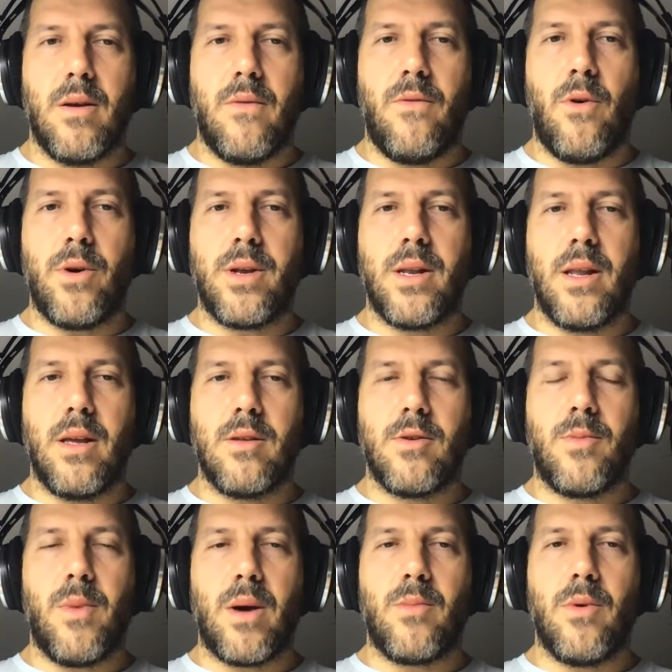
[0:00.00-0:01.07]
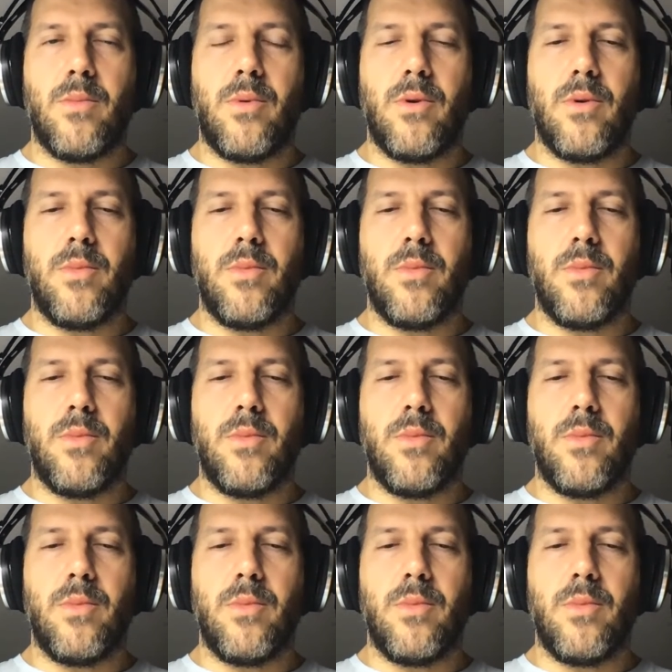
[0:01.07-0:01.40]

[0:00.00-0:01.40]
13-inch MacBook Pro,